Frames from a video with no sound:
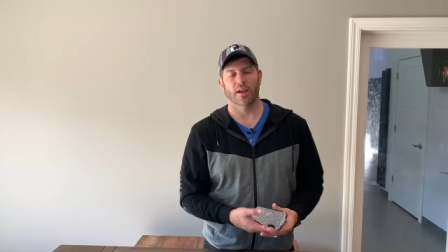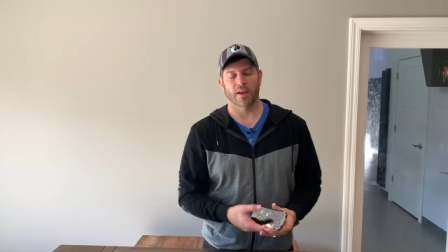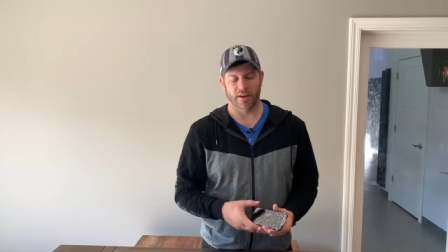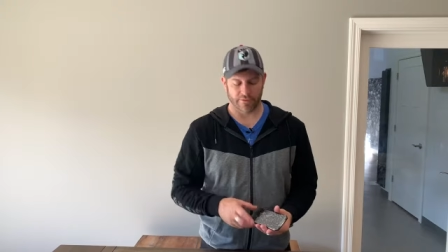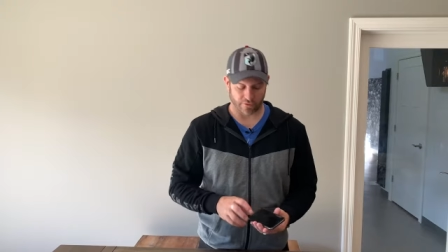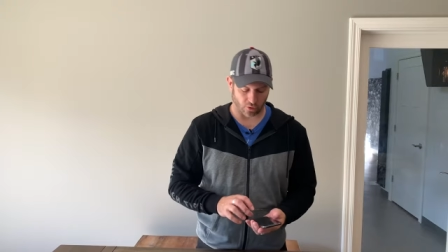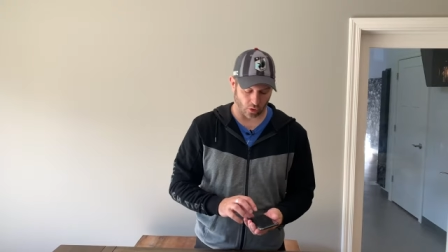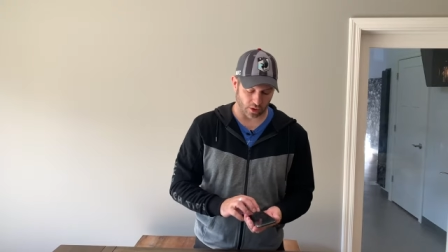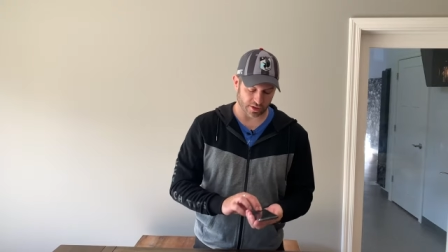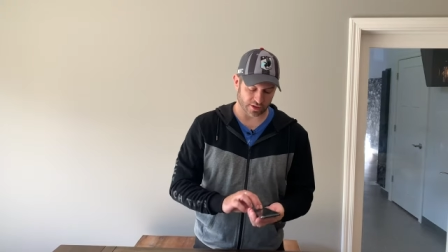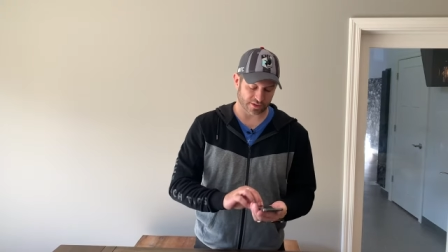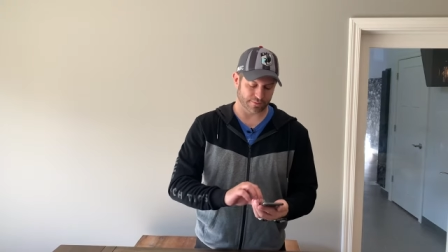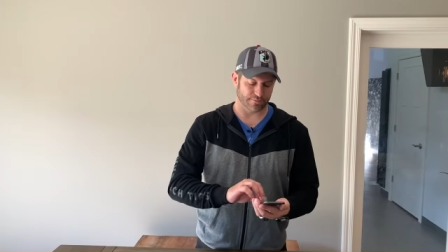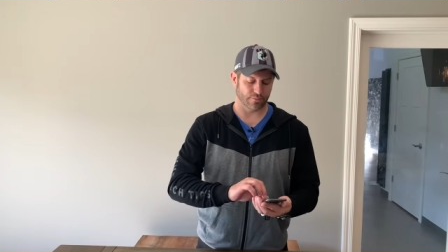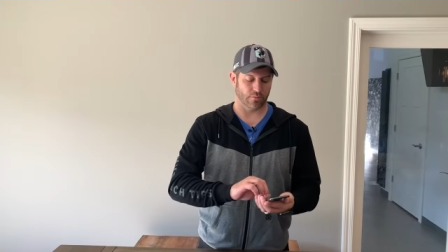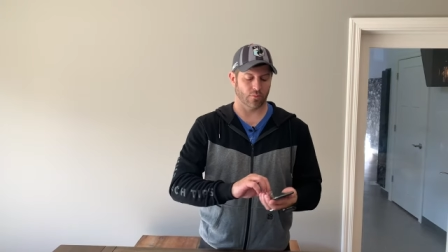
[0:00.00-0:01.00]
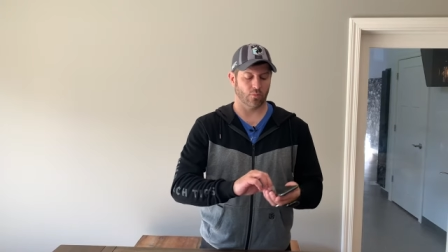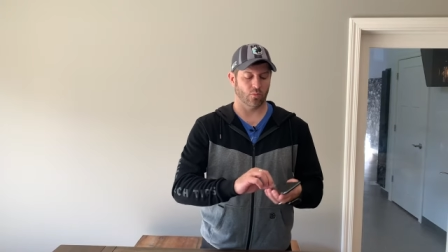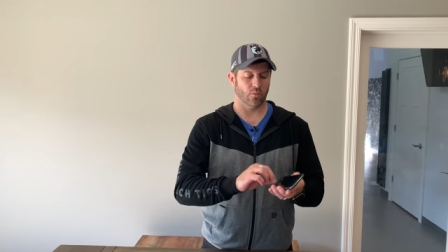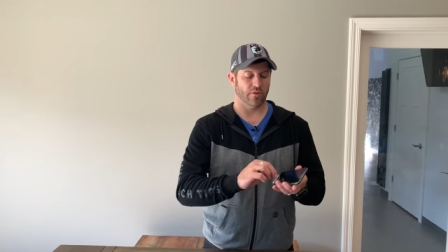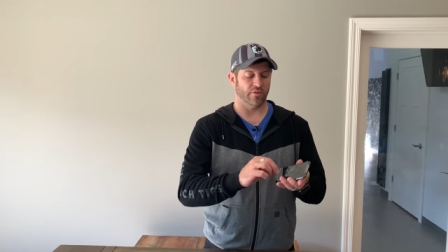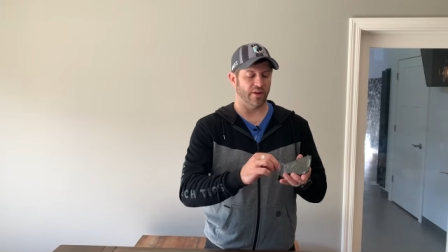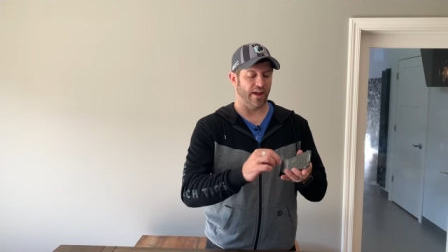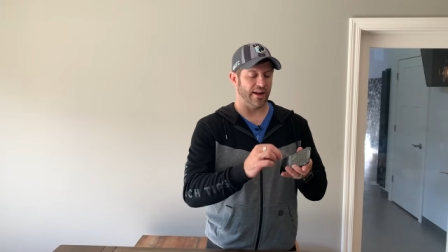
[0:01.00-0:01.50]
And of course,
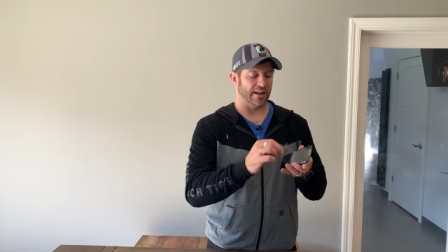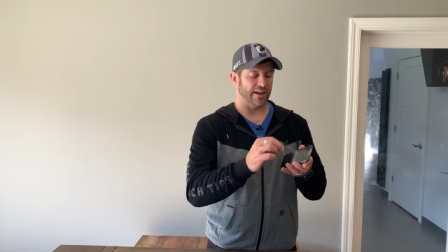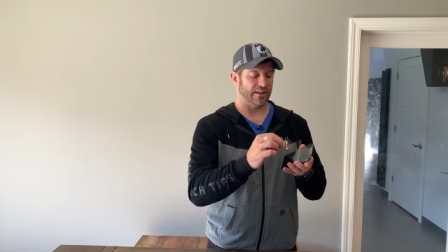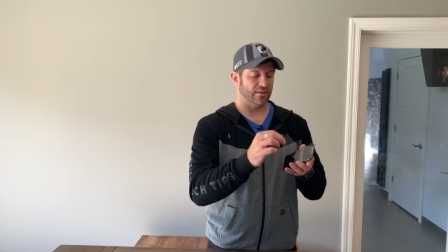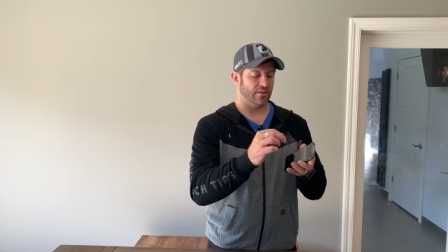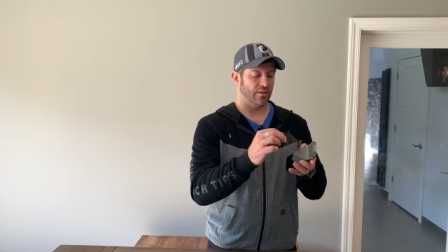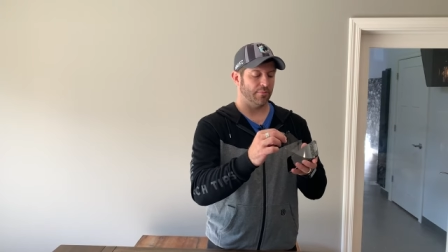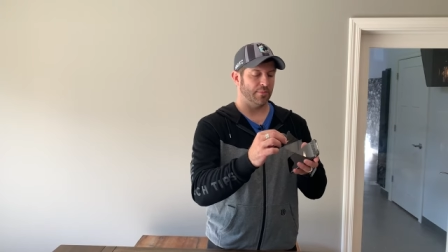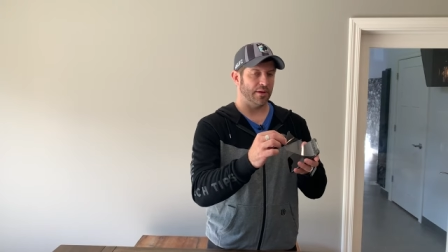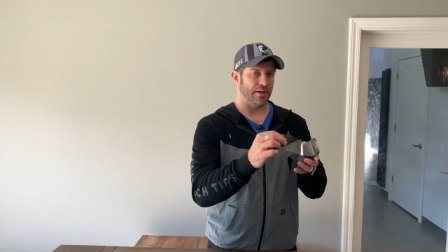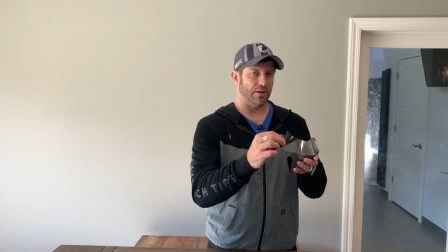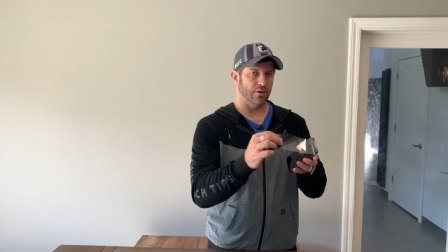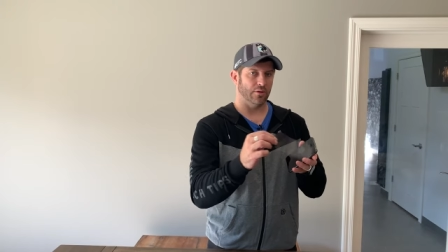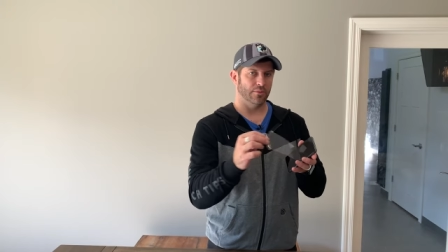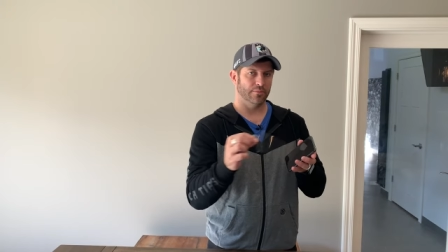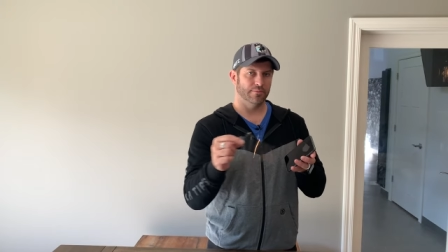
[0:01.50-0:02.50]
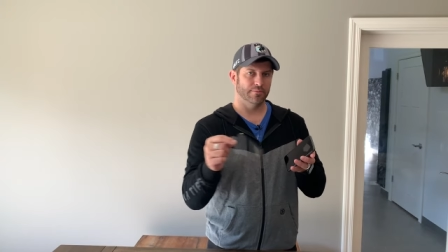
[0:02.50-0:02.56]
we've got to get the peel,